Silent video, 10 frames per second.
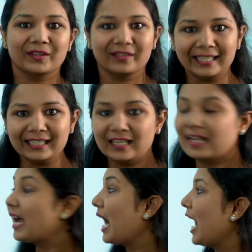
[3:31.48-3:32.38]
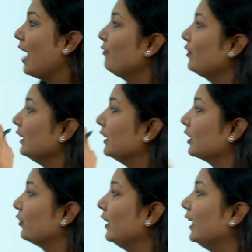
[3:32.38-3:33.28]
right? After
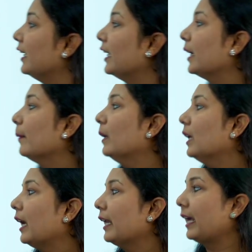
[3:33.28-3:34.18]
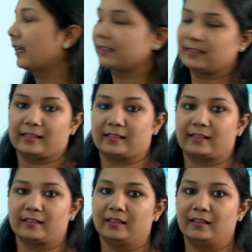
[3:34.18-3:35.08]
this, we'll label our
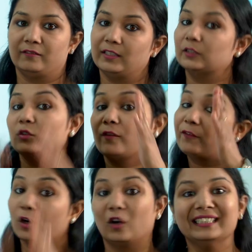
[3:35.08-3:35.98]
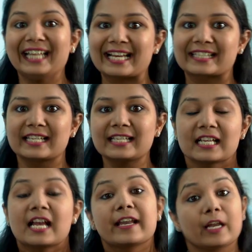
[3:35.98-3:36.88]
axes. Once you have drawn the axis,
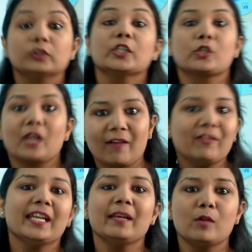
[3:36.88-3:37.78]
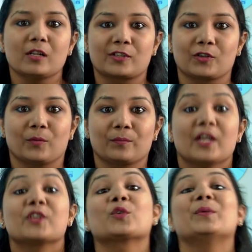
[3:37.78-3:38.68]
now they should have a name also.
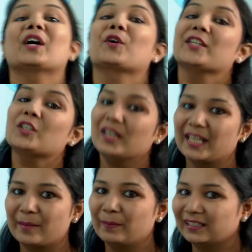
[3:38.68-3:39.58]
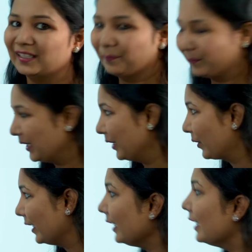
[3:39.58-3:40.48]
So we are going to label them,
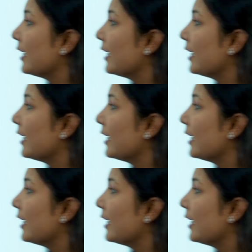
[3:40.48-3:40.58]
okay?